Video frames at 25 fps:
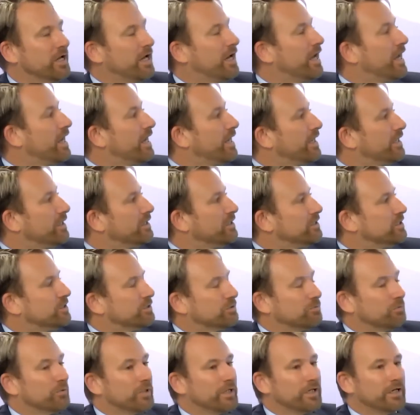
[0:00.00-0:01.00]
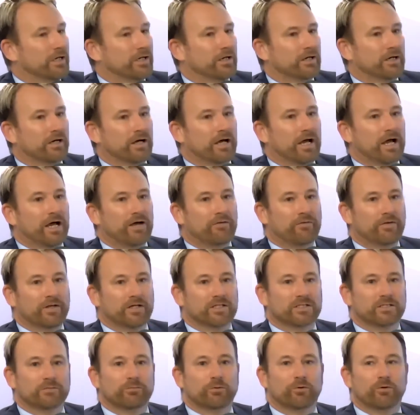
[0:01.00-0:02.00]
and we are out there
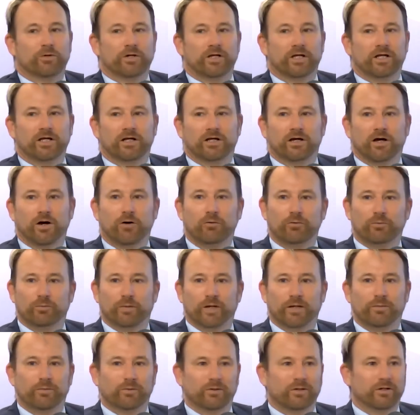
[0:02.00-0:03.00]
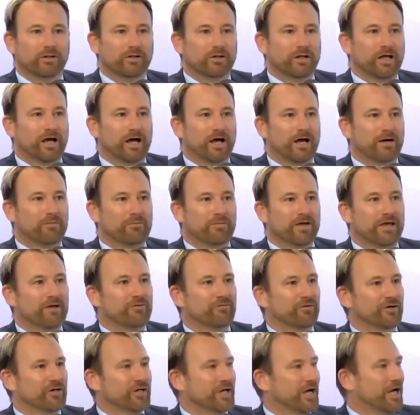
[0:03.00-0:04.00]
supporting older people
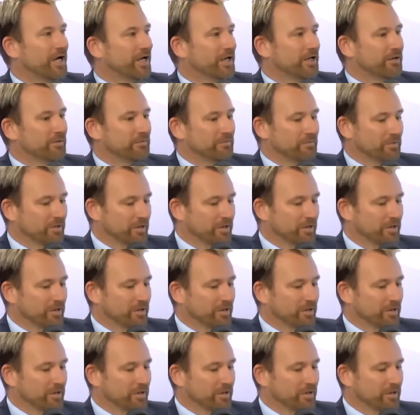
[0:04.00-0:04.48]
every day.